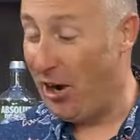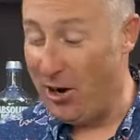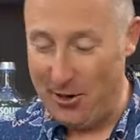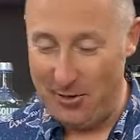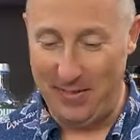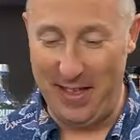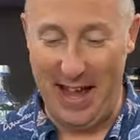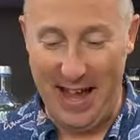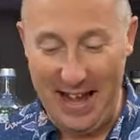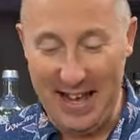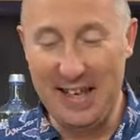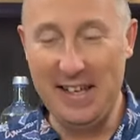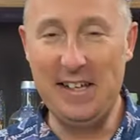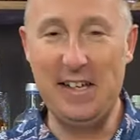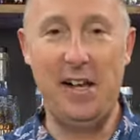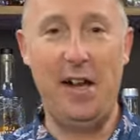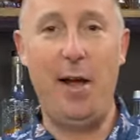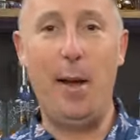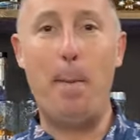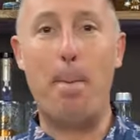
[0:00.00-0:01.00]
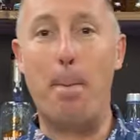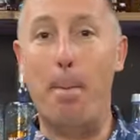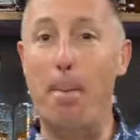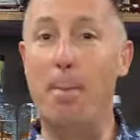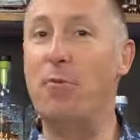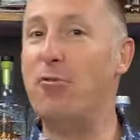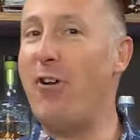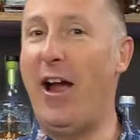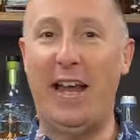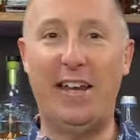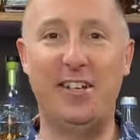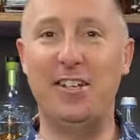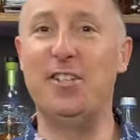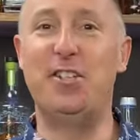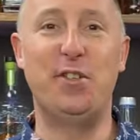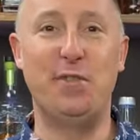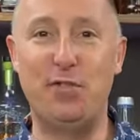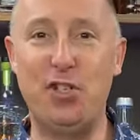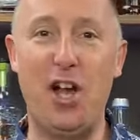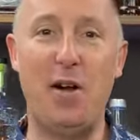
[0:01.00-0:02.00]
do that. Miraculous
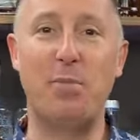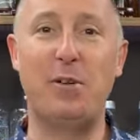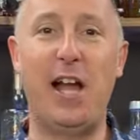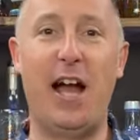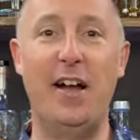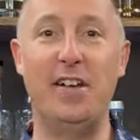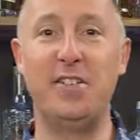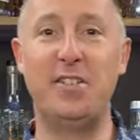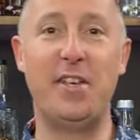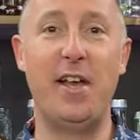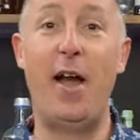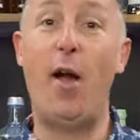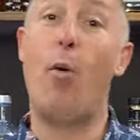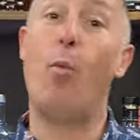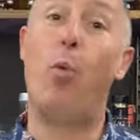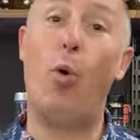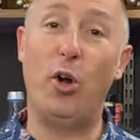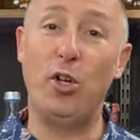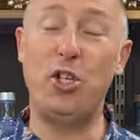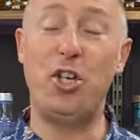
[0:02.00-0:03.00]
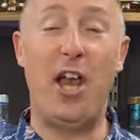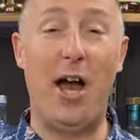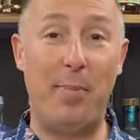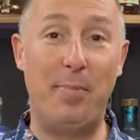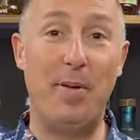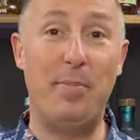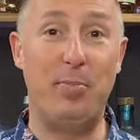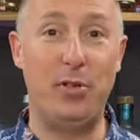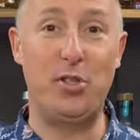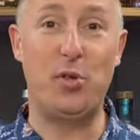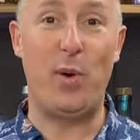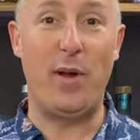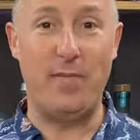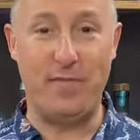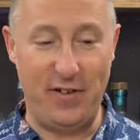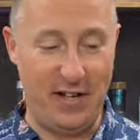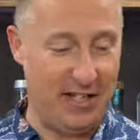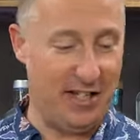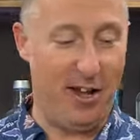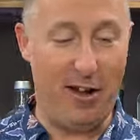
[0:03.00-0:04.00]
of jump cuts, washing up in between
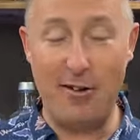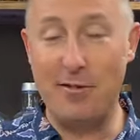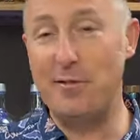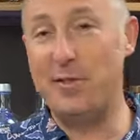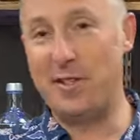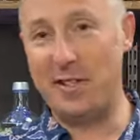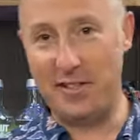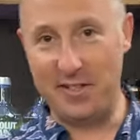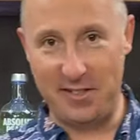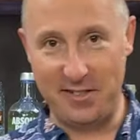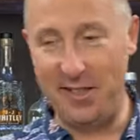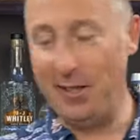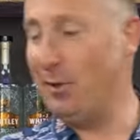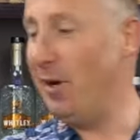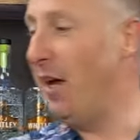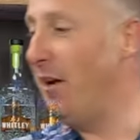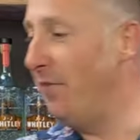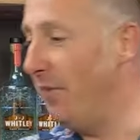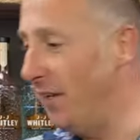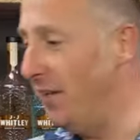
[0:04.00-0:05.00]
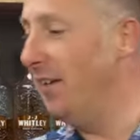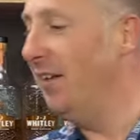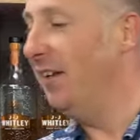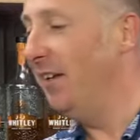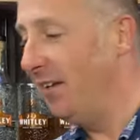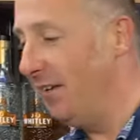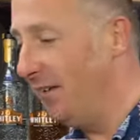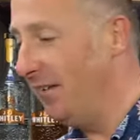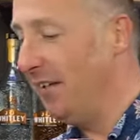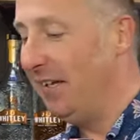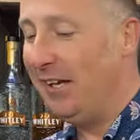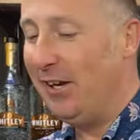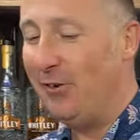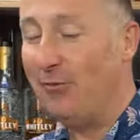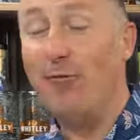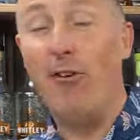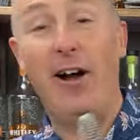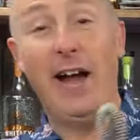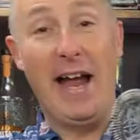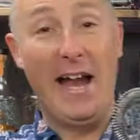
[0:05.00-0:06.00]
videos. It's still over there.
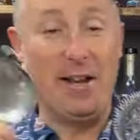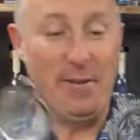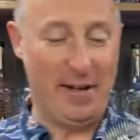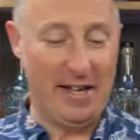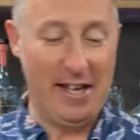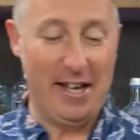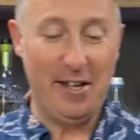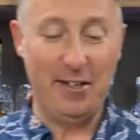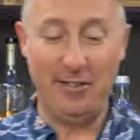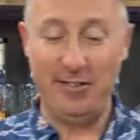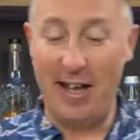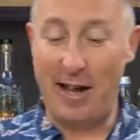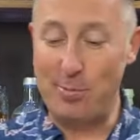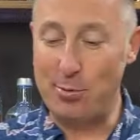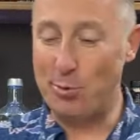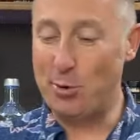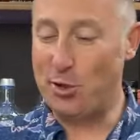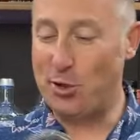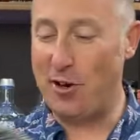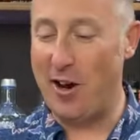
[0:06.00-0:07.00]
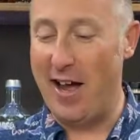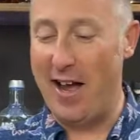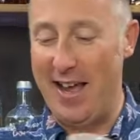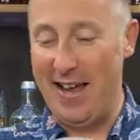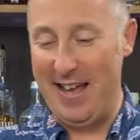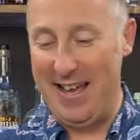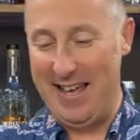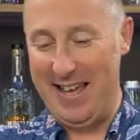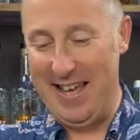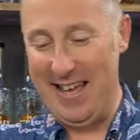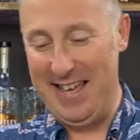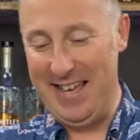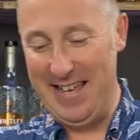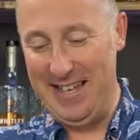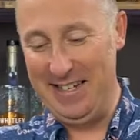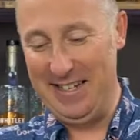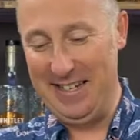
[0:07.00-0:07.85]
Right, anyway, double strain,